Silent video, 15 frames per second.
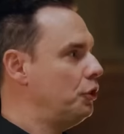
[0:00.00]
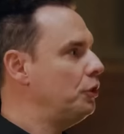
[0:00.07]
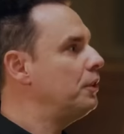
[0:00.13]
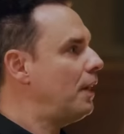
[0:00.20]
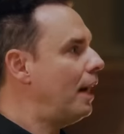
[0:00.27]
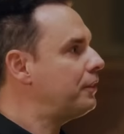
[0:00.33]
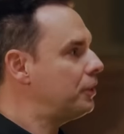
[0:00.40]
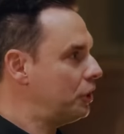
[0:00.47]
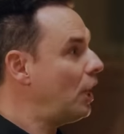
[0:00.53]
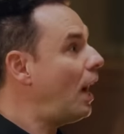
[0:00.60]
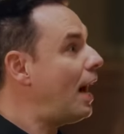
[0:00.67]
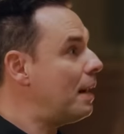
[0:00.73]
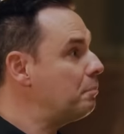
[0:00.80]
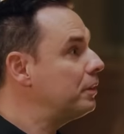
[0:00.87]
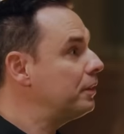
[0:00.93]
should not
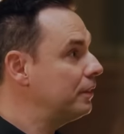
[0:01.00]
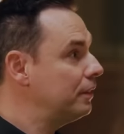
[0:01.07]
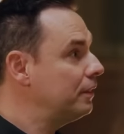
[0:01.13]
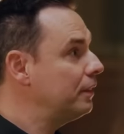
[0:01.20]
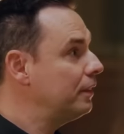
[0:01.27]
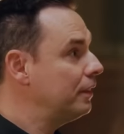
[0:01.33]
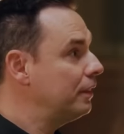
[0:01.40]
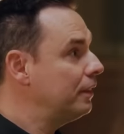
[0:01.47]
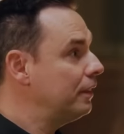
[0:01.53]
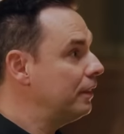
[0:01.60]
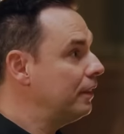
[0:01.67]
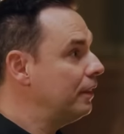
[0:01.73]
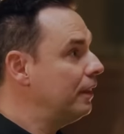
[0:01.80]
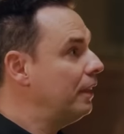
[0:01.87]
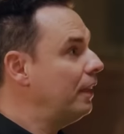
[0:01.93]
stop
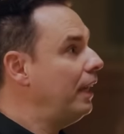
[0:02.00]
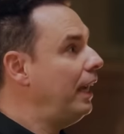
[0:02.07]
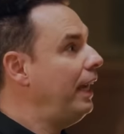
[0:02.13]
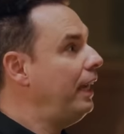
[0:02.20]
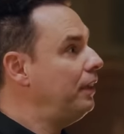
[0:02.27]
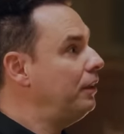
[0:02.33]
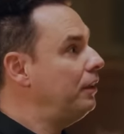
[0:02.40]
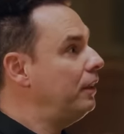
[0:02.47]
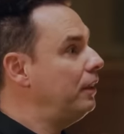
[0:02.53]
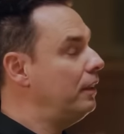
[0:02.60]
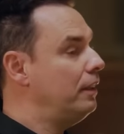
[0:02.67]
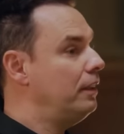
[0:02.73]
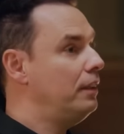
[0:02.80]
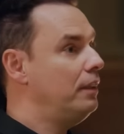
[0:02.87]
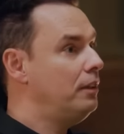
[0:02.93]
and
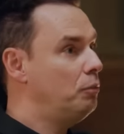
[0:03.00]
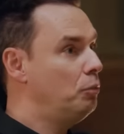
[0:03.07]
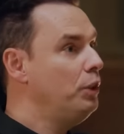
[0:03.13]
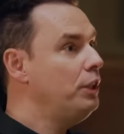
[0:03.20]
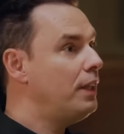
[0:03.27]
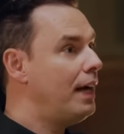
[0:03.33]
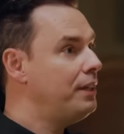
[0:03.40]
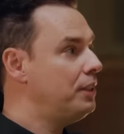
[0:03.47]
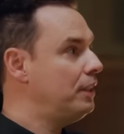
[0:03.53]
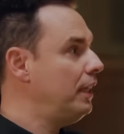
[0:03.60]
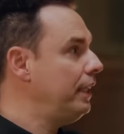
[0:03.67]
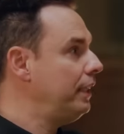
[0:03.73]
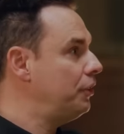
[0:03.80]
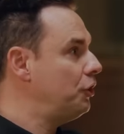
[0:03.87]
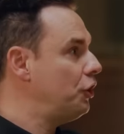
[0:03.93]
realize that
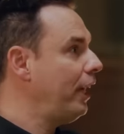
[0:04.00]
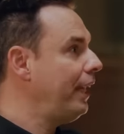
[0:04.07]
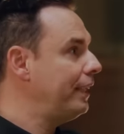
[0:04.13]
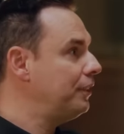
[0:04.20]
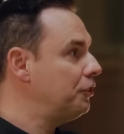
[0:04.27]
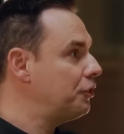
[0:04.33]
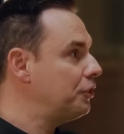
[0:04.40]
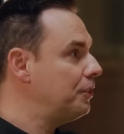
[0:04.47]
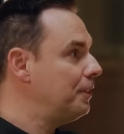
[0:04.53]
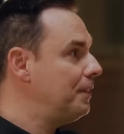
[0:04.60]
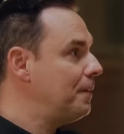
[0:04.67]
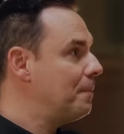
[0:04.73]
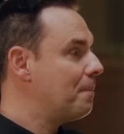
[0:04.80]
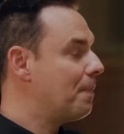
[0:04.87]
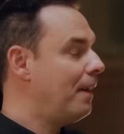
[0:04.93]
they can change.
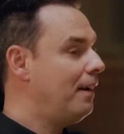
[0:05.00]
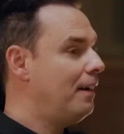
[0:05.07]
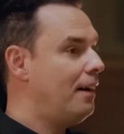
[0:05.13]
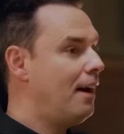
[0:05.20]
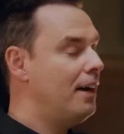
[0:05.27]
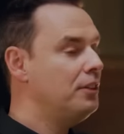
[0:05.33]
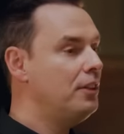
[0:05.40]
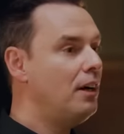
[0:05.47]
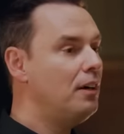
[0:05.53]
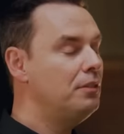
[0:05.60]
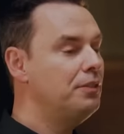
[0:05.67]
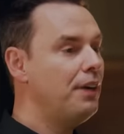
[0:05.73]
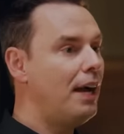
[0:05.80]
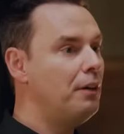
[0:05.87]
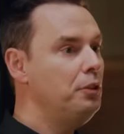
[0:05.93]
Uh, I
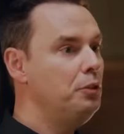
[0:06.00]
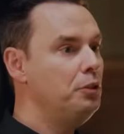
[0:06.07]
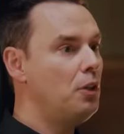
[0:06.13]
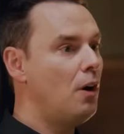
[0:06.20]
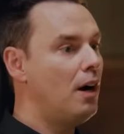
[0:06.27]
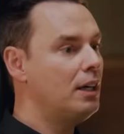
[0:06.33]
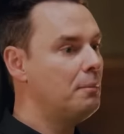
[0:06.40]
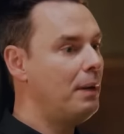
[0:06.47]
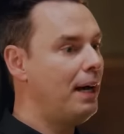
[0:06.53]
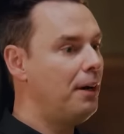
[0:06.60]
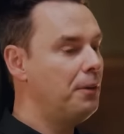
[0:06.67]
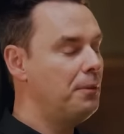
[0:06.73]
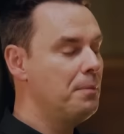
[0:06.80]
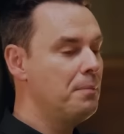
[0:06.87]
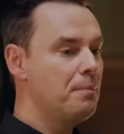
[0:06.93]
love how you talk
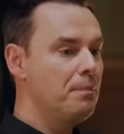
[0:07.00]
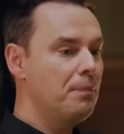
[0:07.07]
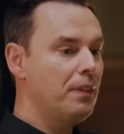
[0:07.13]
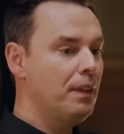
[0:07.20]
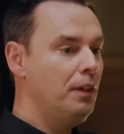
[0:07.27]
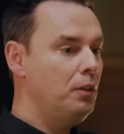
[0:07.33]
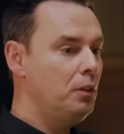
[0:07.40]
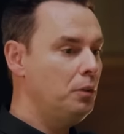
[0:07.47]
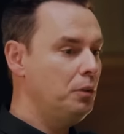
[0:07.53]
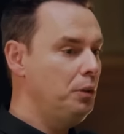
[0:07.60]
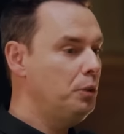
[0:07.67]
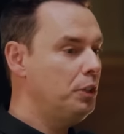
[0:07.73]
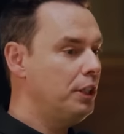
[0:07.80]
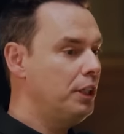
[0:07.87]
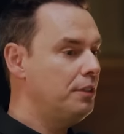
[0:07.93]
about, you know,
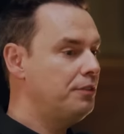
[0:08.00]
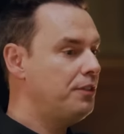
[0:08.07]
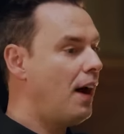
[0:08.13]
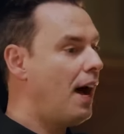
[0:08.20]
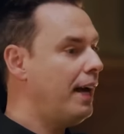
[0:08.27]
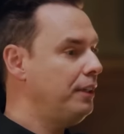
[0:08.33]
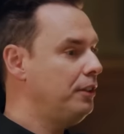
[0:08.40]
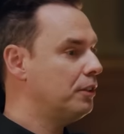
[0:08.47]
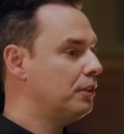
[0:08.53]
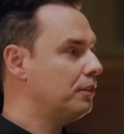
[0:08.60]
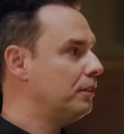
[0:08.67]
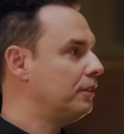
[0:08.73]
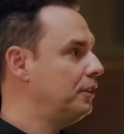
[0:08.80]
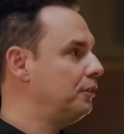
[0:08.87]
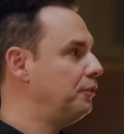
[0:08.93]
you can defy
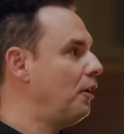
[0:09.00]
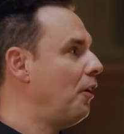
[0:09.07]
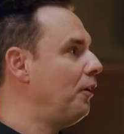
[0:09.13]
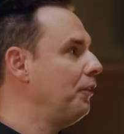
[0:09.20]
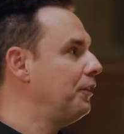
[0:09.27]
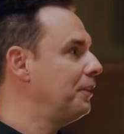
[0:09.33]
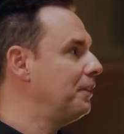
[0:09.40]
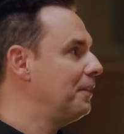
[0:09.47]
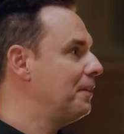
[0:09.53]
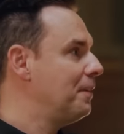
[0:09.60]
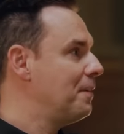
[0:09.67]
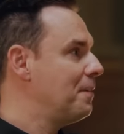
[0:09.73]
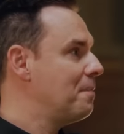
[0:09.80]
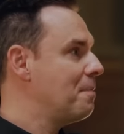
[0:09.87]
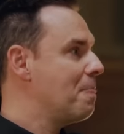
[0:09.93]
your default.
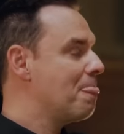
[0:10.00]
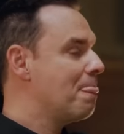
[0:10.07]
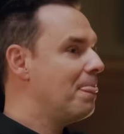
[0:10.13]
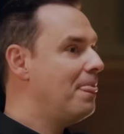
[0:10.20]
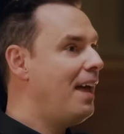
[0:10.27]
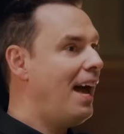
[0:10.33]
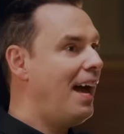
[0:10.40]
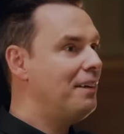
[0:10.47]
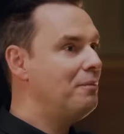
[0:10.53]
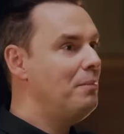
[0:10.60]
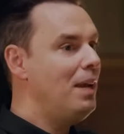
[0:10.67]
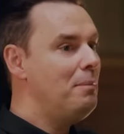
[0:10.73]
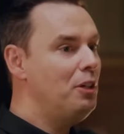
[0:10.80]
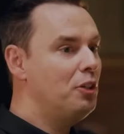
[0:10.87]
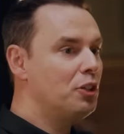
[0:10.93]
Yeah. That
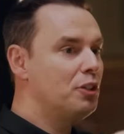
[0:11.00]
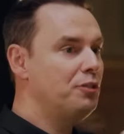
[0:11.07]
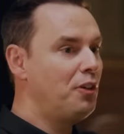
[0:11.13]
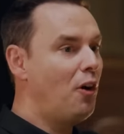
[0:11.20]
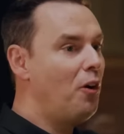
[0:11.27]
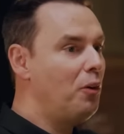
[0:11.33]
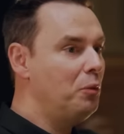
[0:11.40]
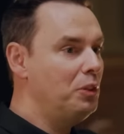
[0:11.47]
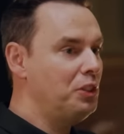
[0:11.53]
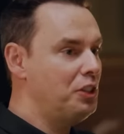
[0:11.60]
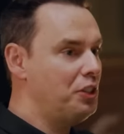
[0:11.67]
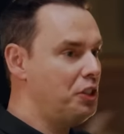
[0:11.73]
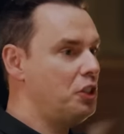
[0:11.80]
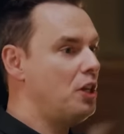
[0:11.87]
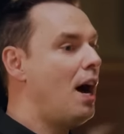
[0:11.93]
maybe your default
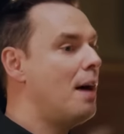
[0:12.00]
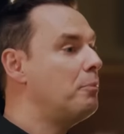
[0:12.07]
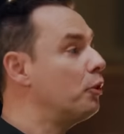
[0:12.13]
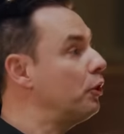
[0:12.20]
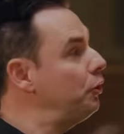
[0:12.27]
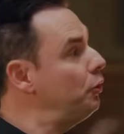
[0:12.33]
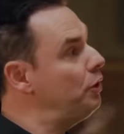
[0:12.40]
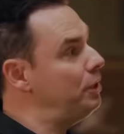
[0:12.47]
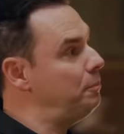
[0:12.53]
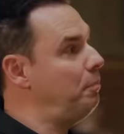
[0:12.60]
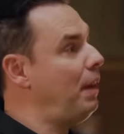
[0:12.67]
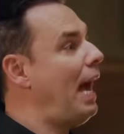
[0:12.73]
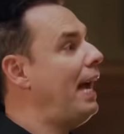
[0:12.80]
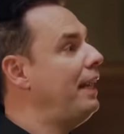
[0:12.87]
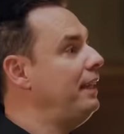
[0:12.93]
was to stop or to do these
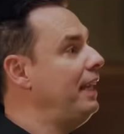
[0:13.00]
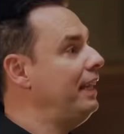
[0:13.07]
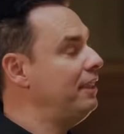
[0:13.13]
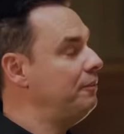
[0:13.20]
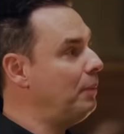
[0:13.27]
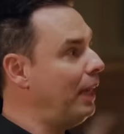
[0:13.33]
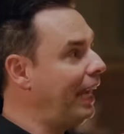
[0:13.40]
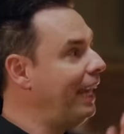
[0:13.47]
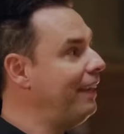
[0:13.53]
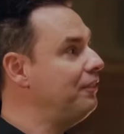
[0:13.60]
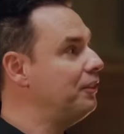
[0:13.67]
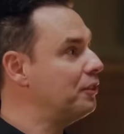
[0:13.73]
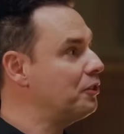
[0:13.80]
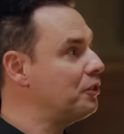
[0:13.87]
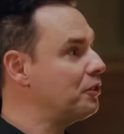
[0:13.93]
bad negative
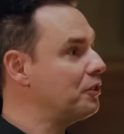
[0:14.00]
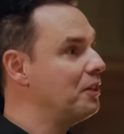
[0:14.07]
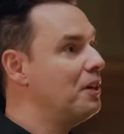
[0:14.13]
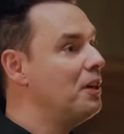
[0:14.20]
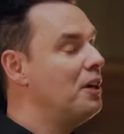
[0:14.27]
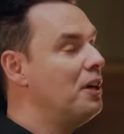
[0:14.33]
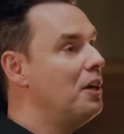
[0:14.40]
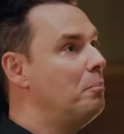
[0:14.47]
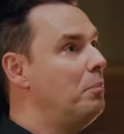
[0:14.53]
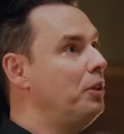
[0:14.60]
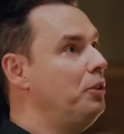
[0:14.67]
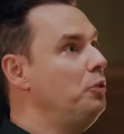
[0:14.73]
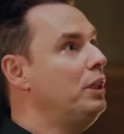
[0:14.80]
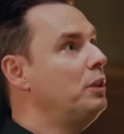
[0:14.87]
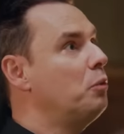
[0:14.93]
behaviors,
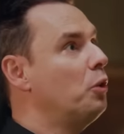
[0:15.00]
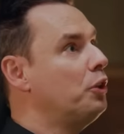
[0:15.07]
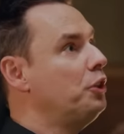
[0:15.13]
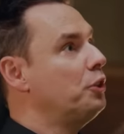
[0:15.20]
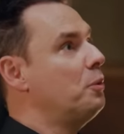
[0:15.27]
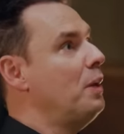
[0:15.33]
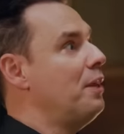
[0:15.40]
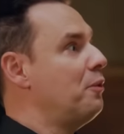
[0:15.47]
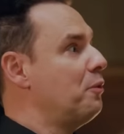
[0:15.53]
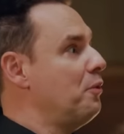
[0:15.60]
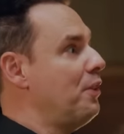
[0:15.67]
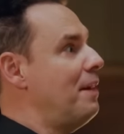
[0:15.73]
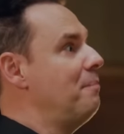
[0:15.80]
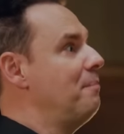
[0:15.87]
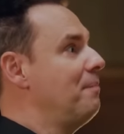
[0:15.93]
but you can work your way
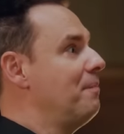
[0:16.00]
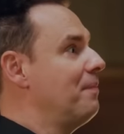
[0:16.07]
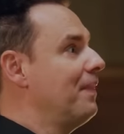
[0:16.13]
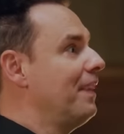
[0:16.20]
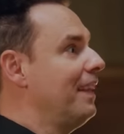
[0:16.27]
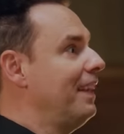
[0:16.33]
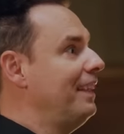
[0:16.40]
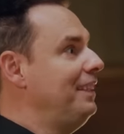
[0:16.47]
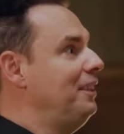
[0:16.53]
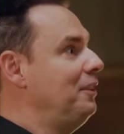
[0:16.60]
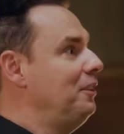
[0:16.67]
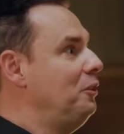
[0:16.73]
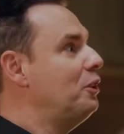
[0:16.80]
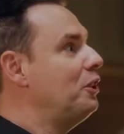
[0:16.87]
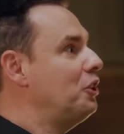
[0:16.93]
through them.
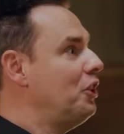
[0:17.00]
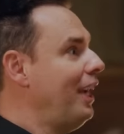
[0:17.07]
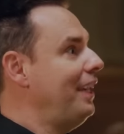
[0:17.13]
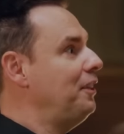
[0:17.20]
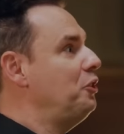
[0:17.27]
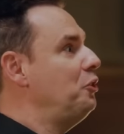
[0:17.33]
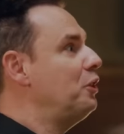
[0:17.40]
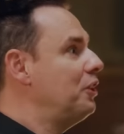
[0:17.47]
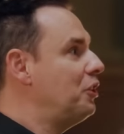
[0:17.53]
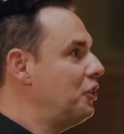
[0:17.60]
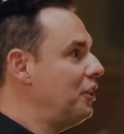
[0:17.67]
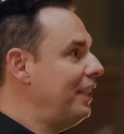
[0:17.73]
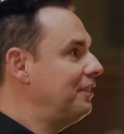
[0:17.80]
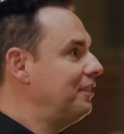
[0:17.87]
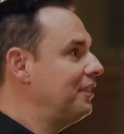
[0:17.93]
You, you can change, you can
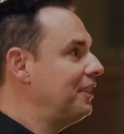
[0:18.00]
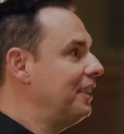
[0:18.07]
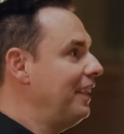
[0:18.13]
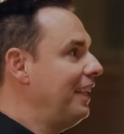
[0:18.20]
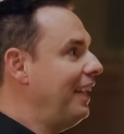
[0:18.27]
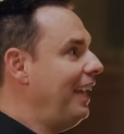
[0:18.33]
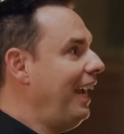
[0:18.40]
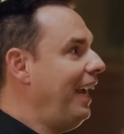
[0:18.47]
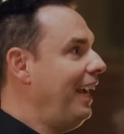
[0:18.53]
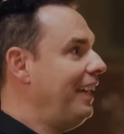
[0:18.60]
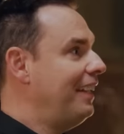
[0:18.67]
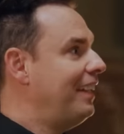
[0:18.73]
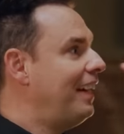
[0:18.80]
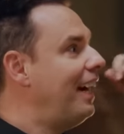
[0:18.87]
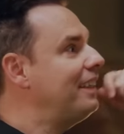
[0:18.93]
shift.
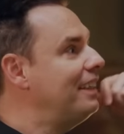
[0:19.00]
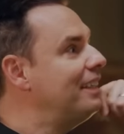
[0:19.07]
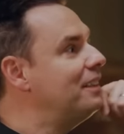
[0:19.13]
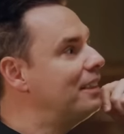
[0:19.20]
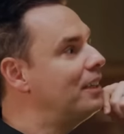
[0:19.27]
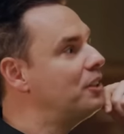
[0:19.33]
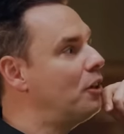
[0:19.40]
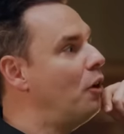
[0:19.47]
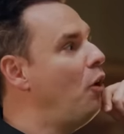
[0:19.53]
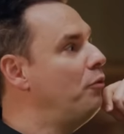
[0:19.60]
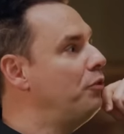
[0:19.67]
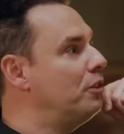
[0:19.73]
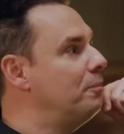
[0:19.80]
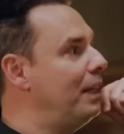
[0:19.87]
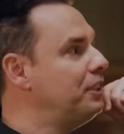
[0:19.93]
And I think that's a
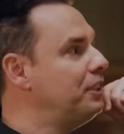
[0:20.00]
hopeful